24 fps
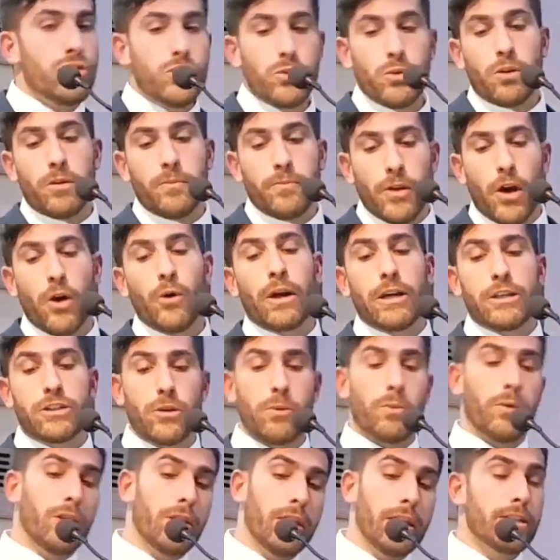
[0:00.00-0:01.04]
Sure. Okay,
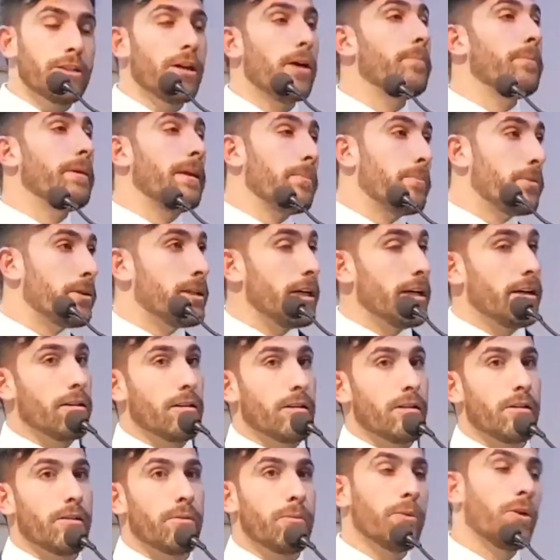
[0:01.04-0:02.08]
so with this company in
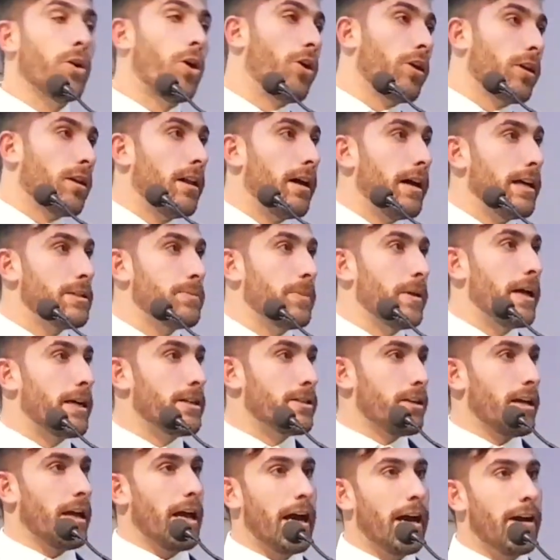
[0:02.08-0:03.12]
particular, our clients we
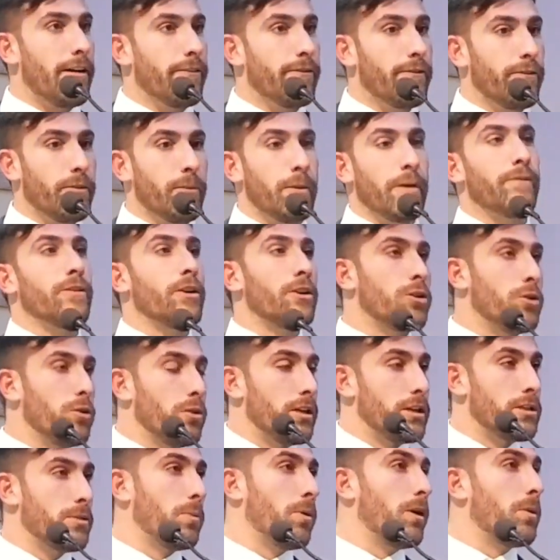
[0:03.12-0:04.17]
actually have, we've
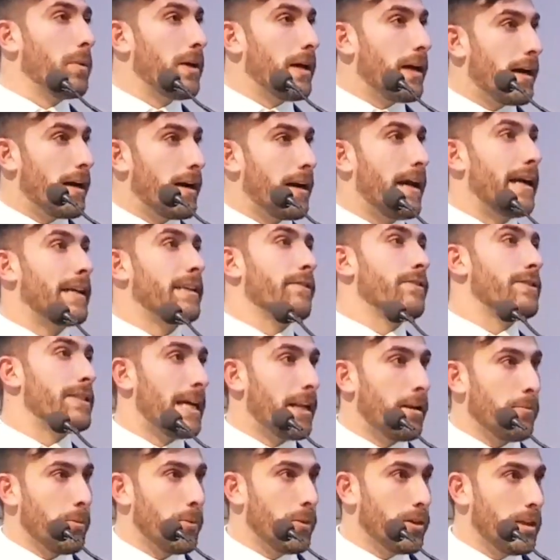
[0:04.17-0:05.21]
two So one, we got an active
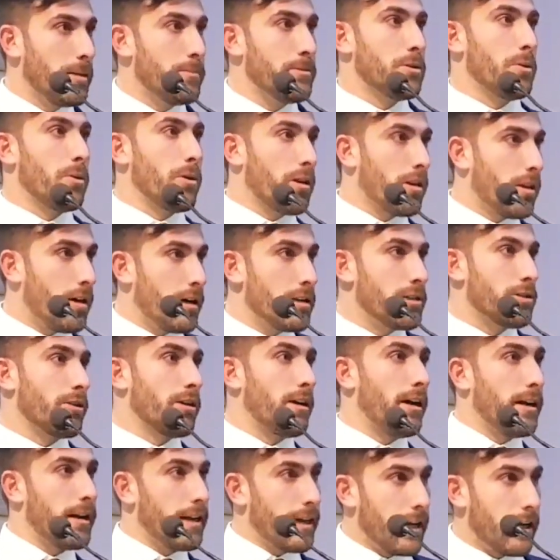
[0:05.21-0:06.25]
settlement with them, so our clients are
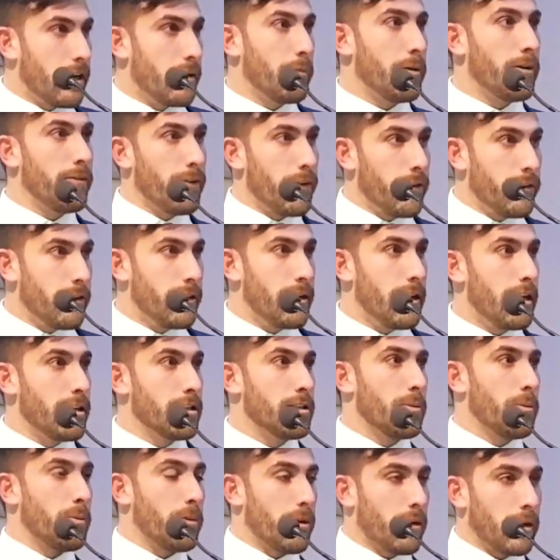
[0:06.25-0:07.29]
kind of getting refunded now,
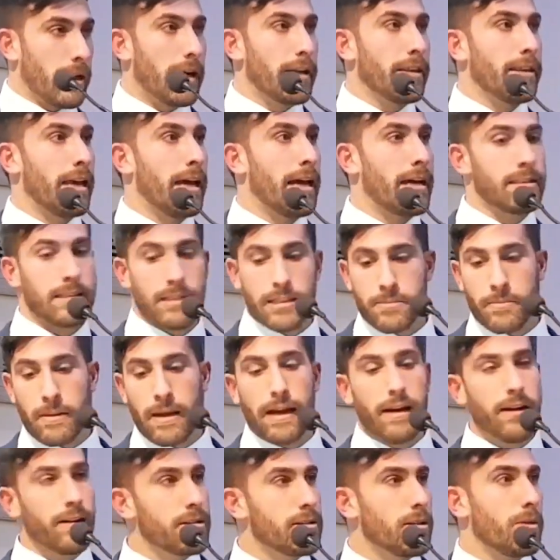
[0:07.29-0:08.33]
so we're getting the assets
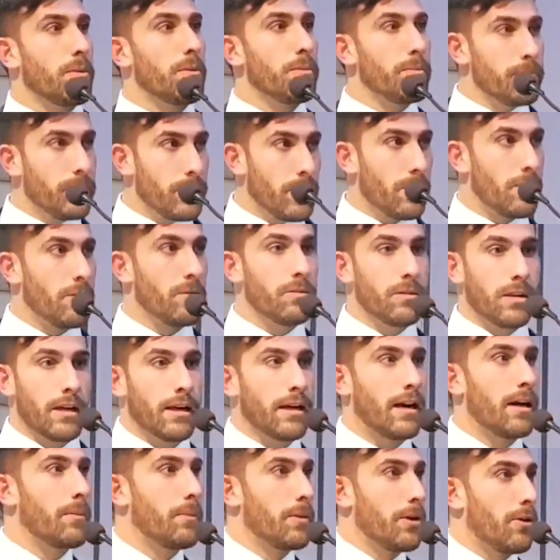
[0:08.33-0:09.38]
back, so, you know, thank
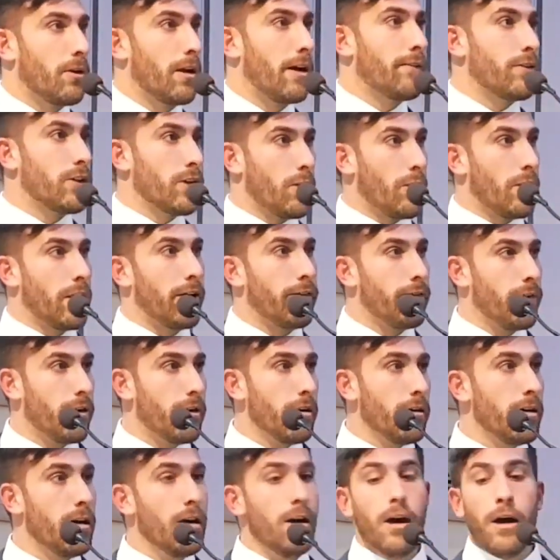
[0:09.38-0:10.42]
God we don't have to go that
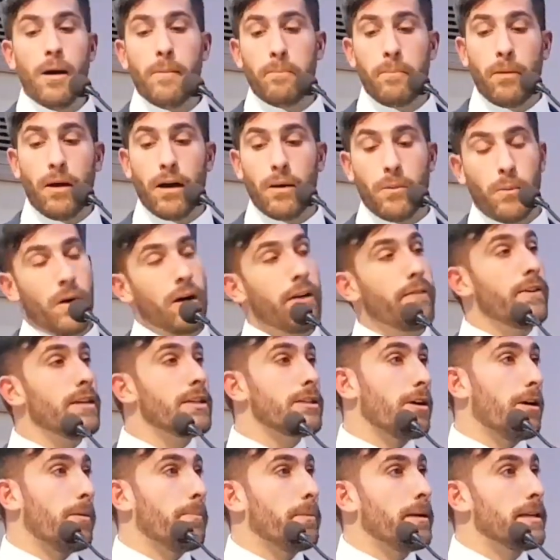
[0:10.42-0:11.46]
far. But one of
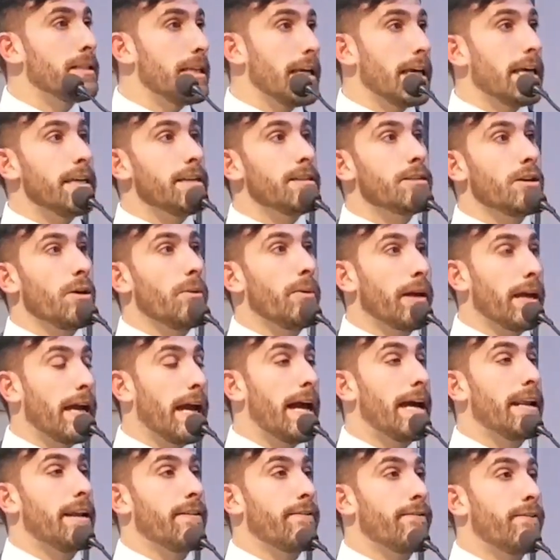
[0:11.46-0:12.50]
these companies is going
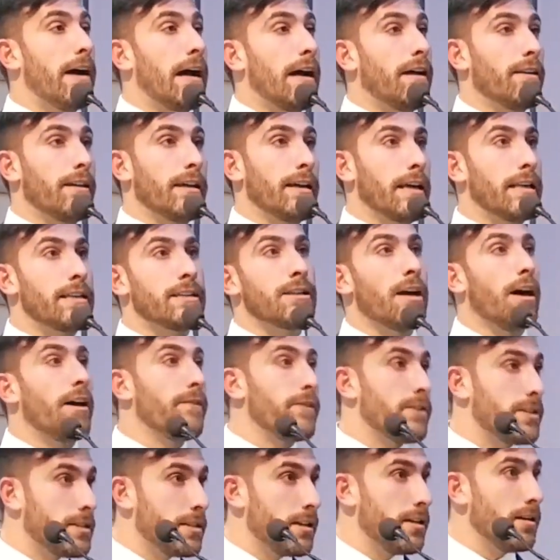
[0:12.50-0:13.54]
ahead and filing
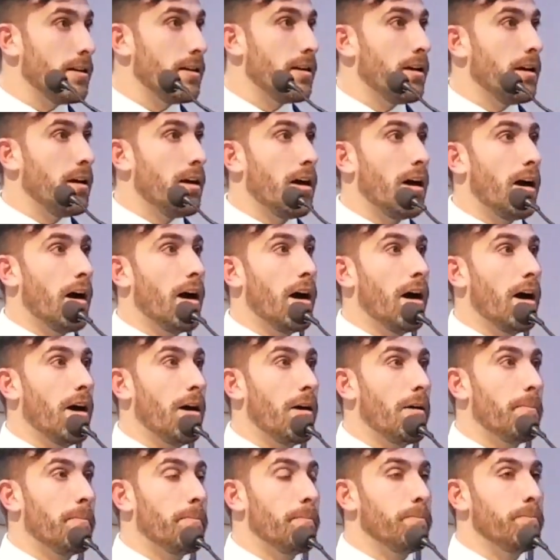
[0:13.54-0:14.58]
insolvency
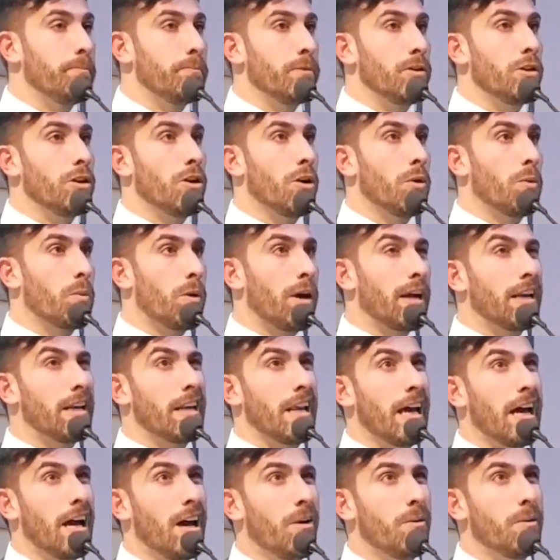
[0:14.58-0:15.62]
um, you know, right
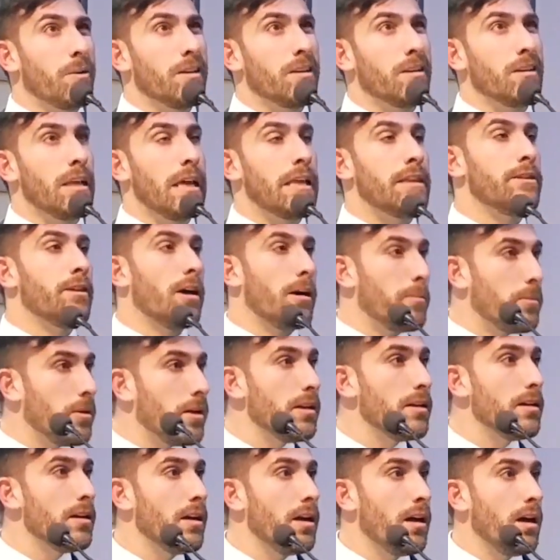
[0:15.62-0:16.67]
now in, in
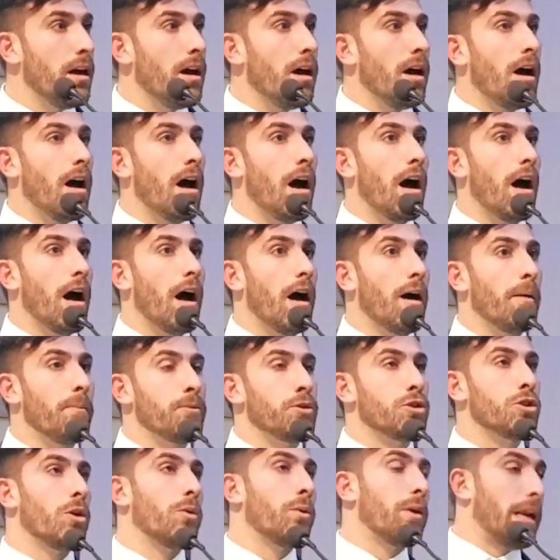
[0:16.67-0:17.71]
Dublin.
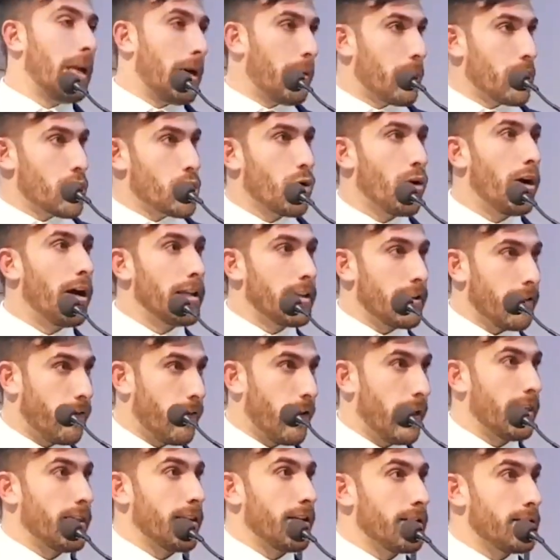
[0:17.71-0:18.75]
Um, so right now we're trying to
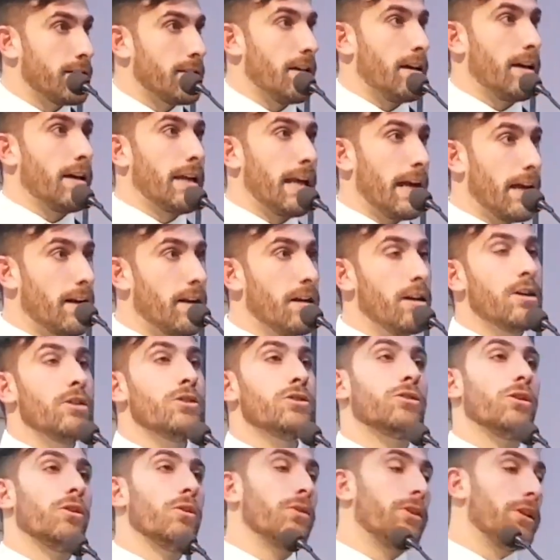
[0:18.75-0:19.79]
fight this again.
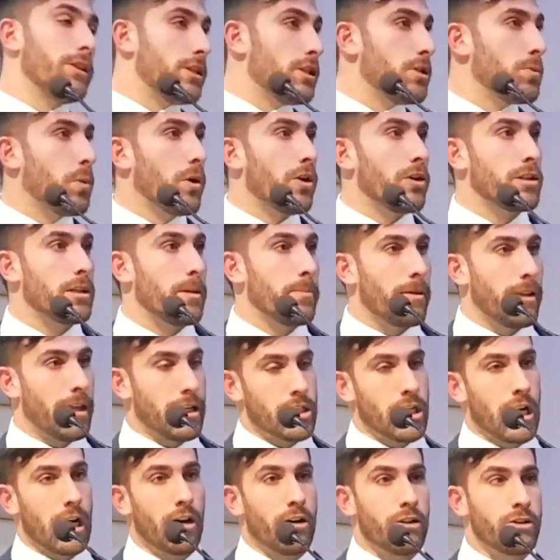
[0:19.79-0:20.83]
So this is where some of
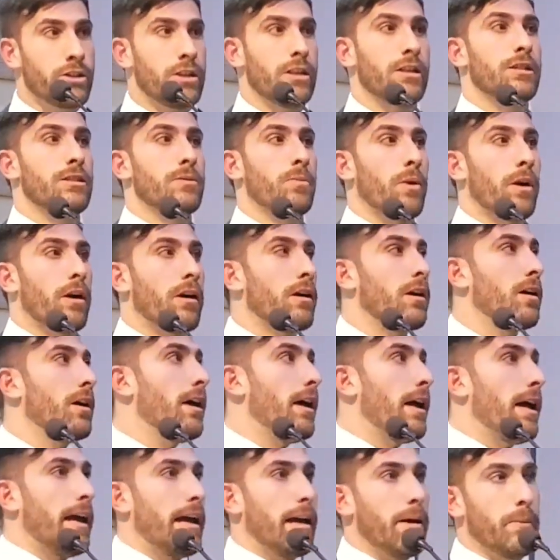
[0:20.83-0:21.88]
the challenges
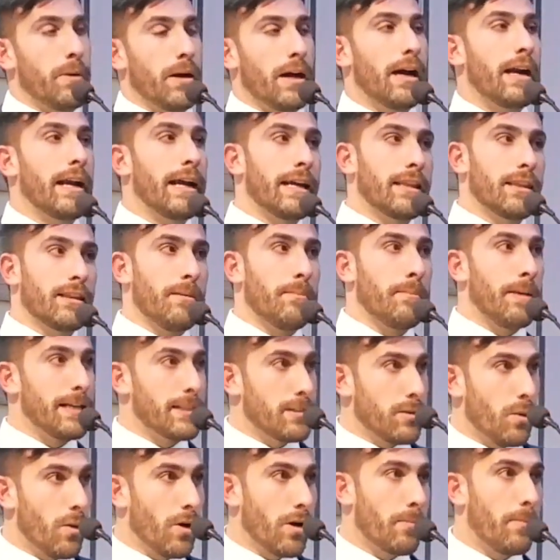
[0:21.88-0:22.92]
where hey, we got to get the
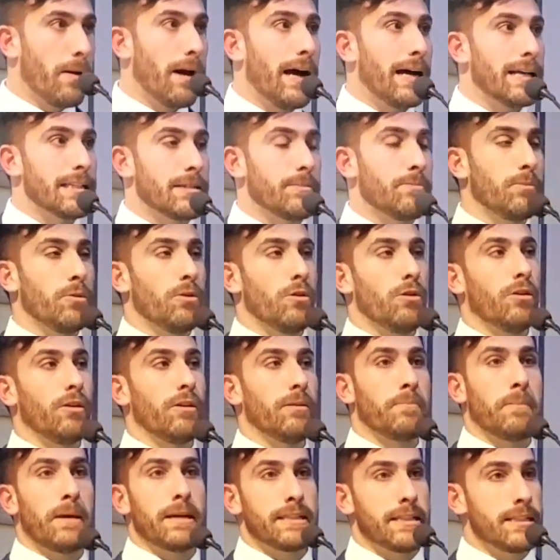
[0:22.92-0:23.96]
best lawyer
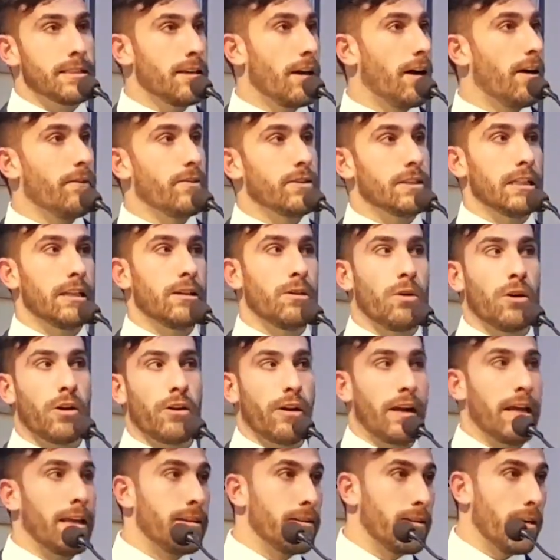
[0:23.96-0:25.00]
possible, the best insolvency
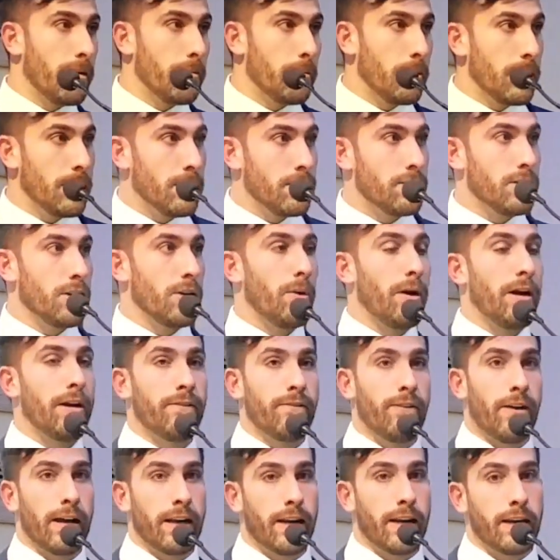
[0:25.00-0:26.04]
lawyer in Dublin to go
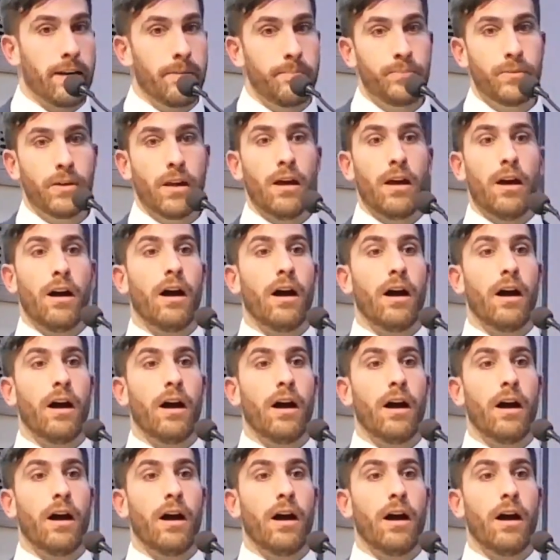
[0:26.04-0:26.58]
and fight it.